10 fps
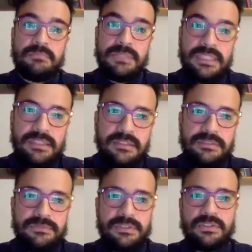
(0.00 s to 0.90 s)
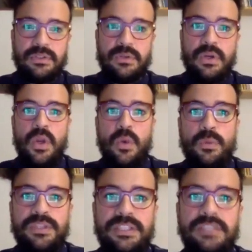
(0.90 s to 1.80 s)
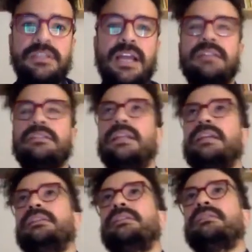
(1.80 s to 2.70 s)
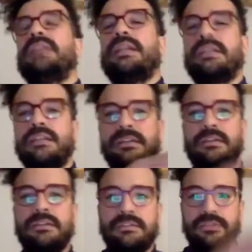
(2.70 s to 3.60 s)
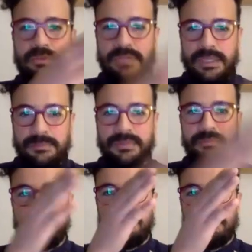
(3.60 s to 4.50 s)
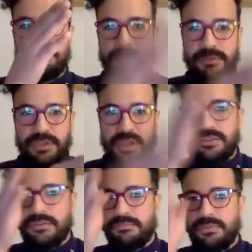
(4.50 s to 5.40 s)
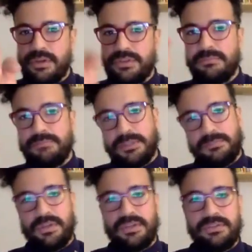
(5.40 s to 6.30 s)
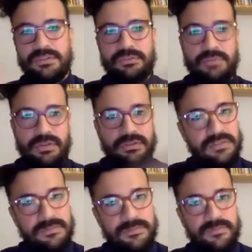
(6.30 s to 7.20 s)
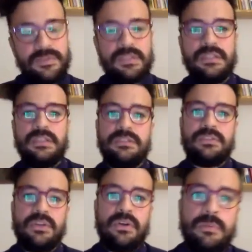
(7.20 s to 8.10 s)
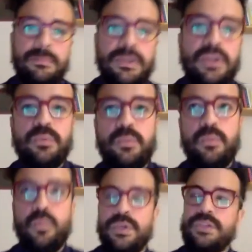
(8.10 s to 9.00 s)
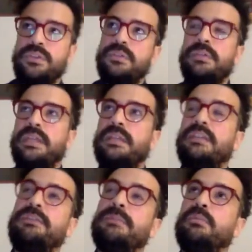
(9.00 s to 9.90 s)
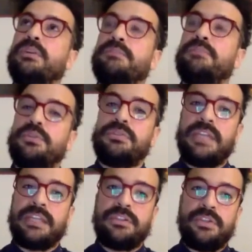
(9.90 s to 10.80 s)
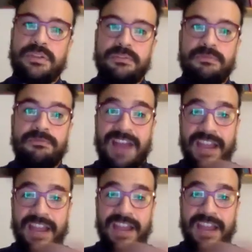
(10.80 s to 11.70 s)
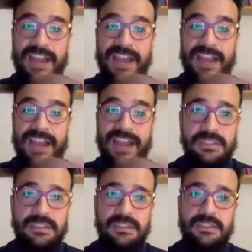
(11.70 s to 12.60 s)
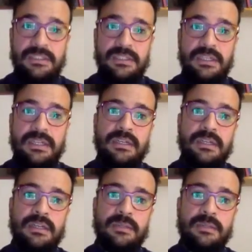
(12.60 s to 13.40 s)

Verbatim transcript: completely different so we didn't have like this like a uh, script pre-production production post-production structure so because we the film was produced like during five years uh,